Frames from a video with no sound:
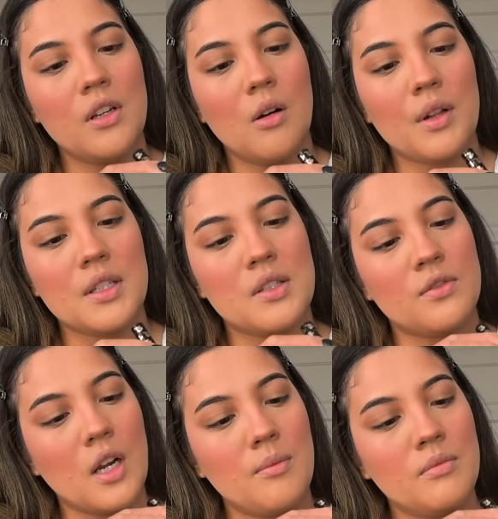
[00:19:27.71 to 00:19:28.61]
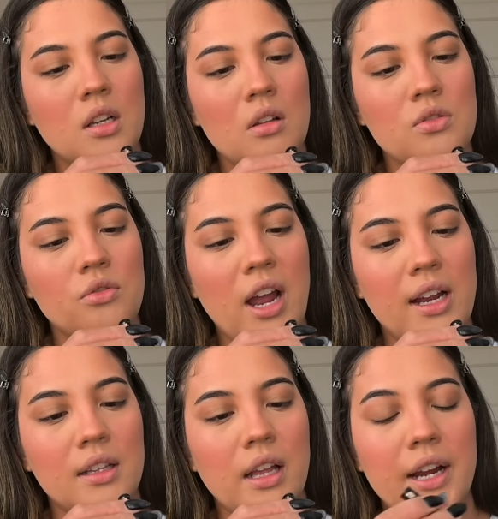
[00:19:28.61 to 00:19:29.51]
know where this is from. It's called
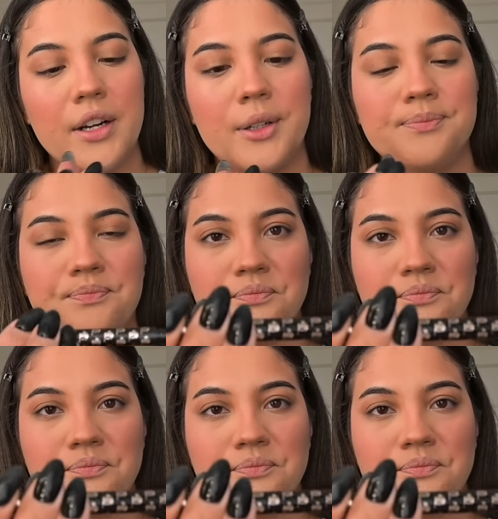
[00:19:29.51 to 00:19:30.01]
Dragon Liner.